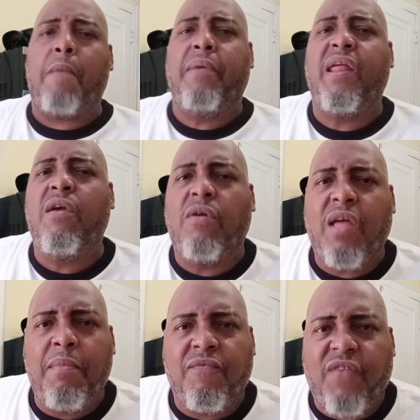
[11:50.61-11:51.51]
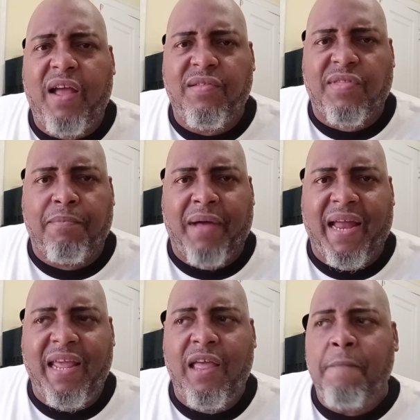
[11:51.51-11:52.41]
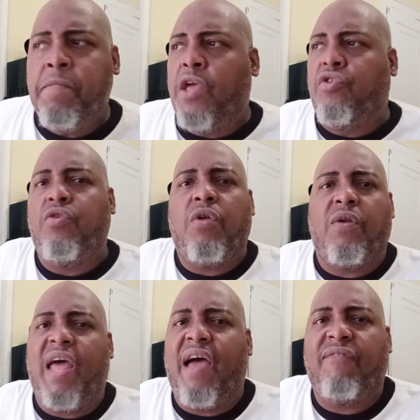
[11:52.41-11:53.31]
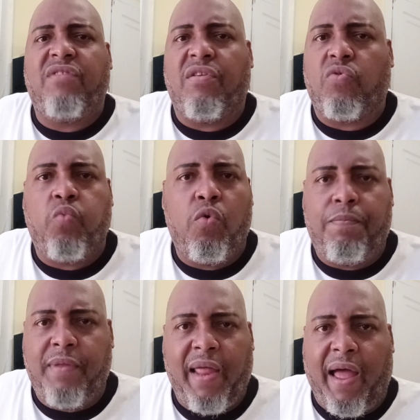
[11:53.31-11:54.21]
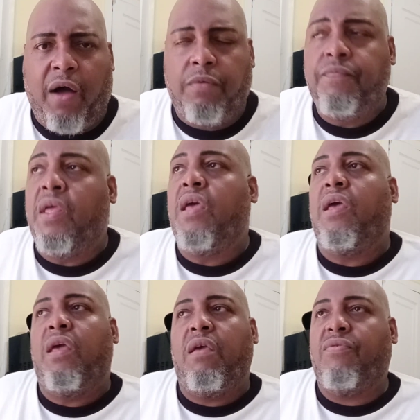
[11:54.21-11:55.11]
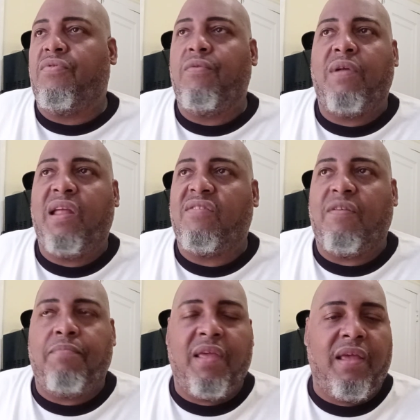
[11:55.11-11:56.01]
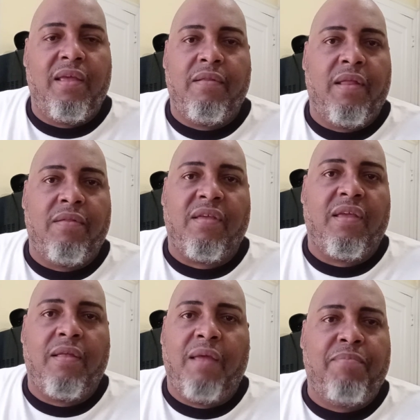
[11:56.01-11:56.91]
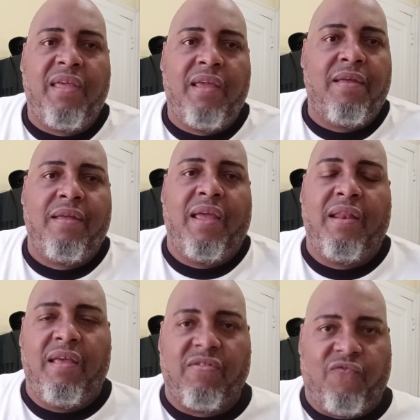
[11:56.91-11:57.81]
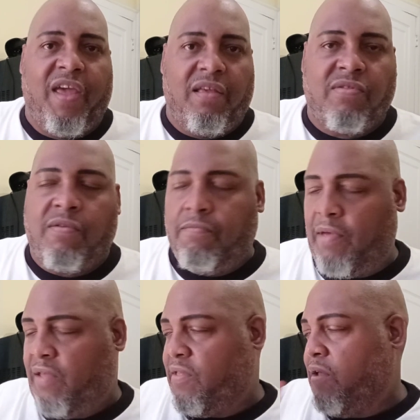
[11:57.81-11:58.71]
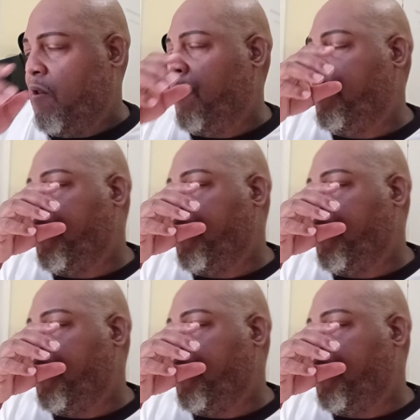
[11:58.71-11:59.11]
But he'll come and find somebody. You don't have to swoop down. He's doing that to be in his space, basically.